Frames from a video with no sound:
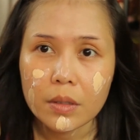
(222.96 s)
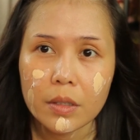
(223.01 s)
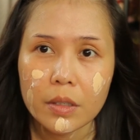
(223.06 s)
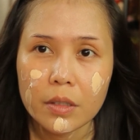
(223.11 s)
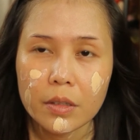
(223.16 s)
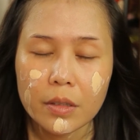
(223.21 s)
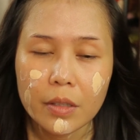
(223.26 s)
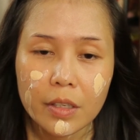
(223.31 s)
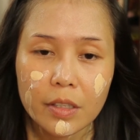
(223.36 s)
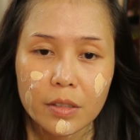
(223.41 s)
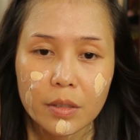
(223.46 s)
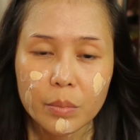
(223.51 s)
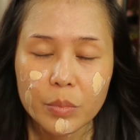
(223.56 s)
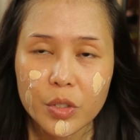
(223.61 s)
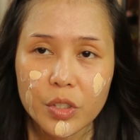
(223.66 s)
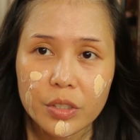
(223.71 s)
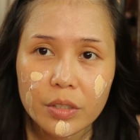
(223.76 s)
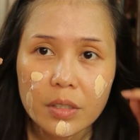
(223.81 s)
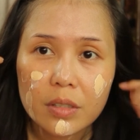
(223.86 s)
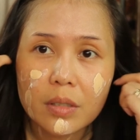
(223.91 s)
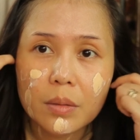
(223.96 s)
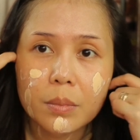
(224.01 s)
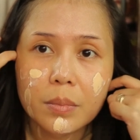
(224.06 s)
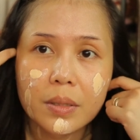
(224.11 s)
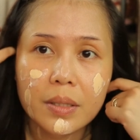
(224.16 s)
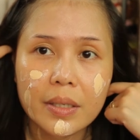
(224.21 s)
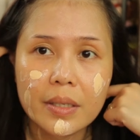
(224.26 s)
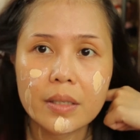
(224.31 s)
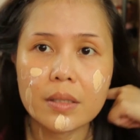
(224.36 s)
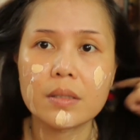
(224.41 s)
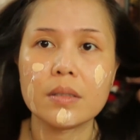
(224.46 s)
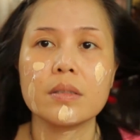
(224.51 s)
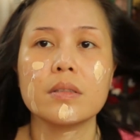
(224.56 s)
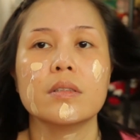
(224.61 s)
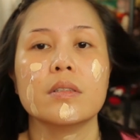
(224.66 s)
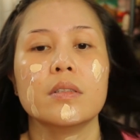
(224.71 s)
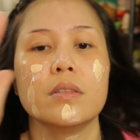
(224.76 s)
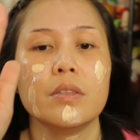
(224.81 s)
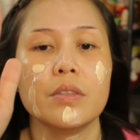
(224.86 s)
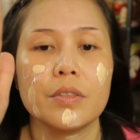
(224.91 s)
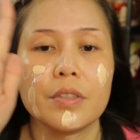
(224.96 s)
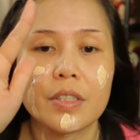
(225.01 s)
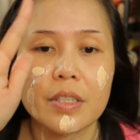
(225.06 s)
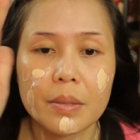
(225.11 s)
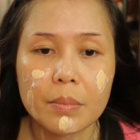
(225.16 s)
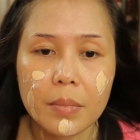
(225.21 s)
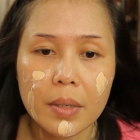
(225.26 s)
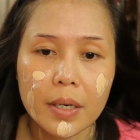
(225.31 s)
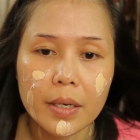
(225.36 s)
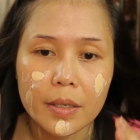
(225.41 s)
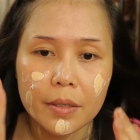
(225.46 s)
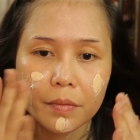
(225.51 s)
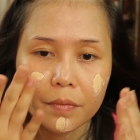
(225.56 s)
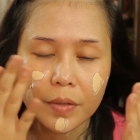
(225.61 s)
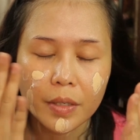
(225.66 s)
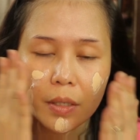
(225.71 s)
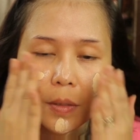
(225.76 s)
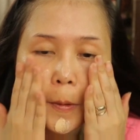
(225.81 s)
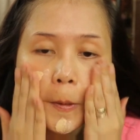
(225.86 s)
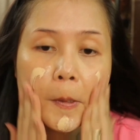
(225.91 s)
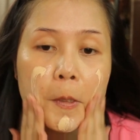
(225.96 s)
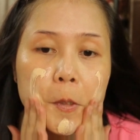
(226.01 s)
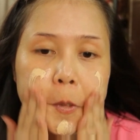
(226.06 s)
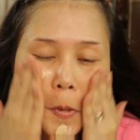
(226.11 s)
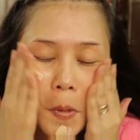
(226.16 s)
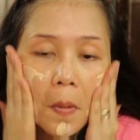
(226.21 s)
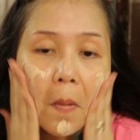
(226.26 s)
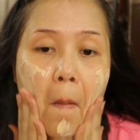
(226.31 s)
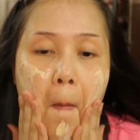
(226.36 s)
And then I'm just gonna blend using my fingers.